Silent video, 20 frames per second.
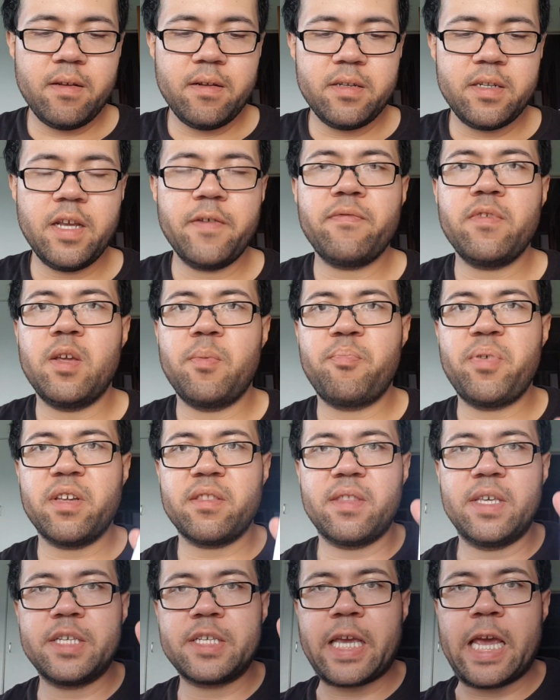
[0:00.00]
definitely
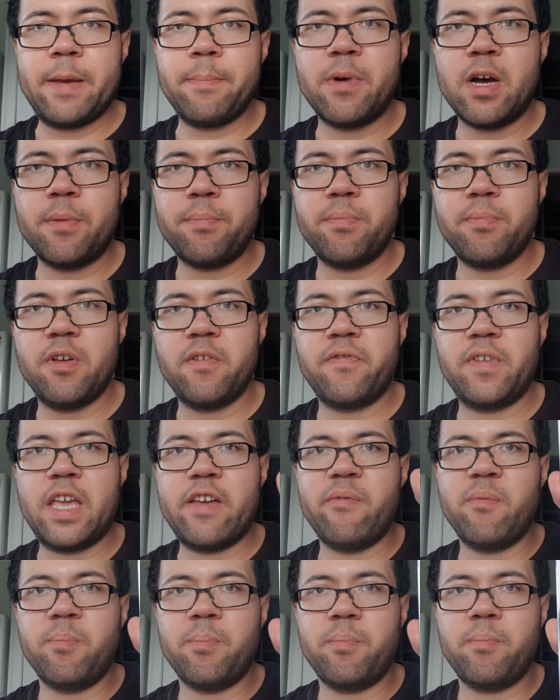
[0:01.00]
pick this game up if you
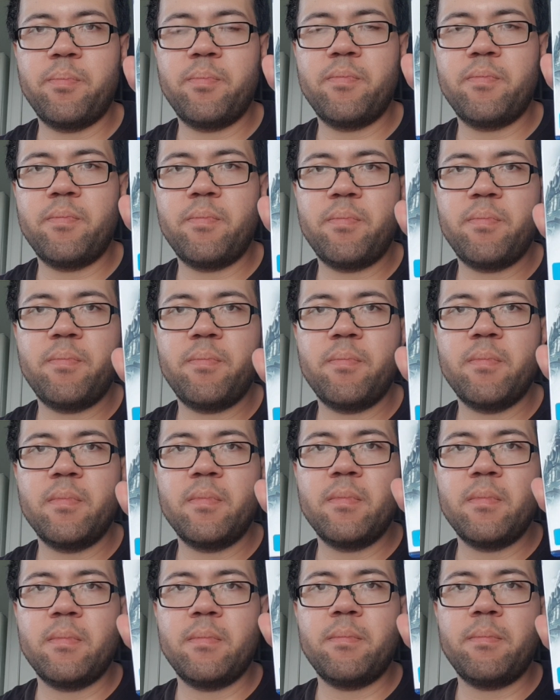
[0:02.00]
haven't
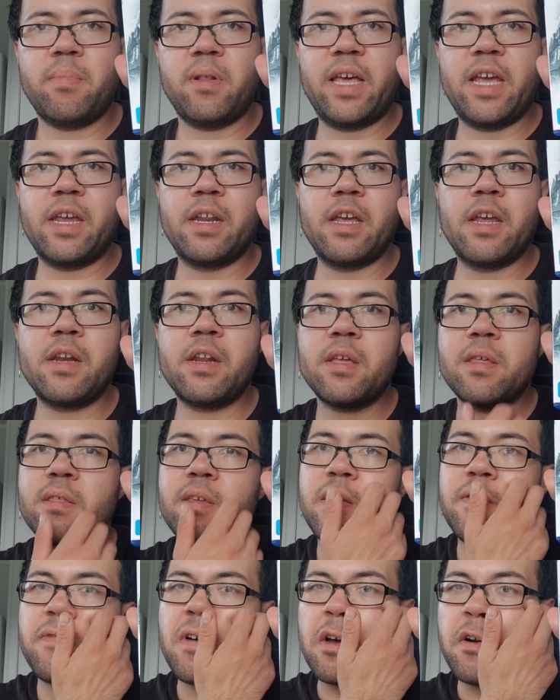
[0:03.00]
played any of
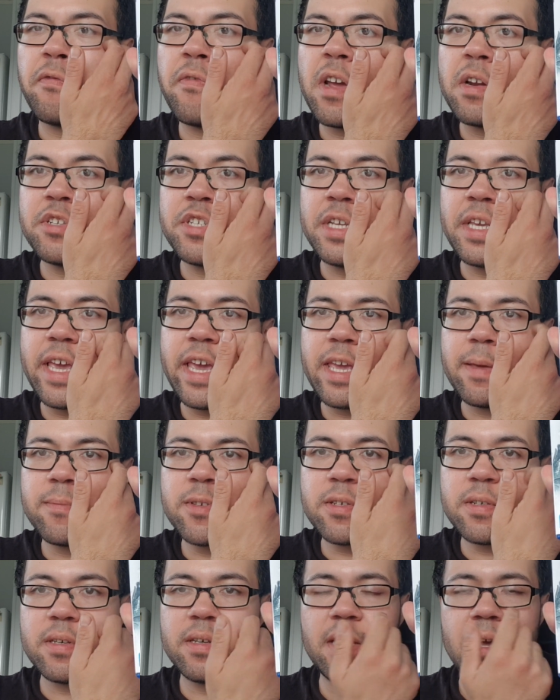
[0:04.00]
the Final Fantasy
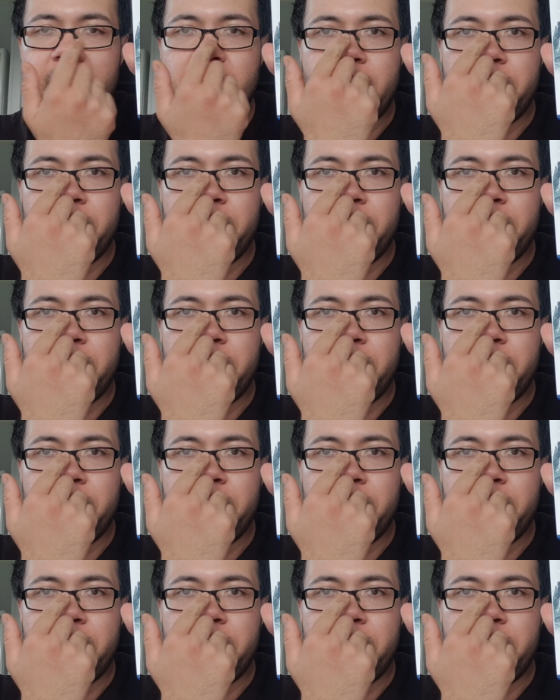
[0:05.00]
games.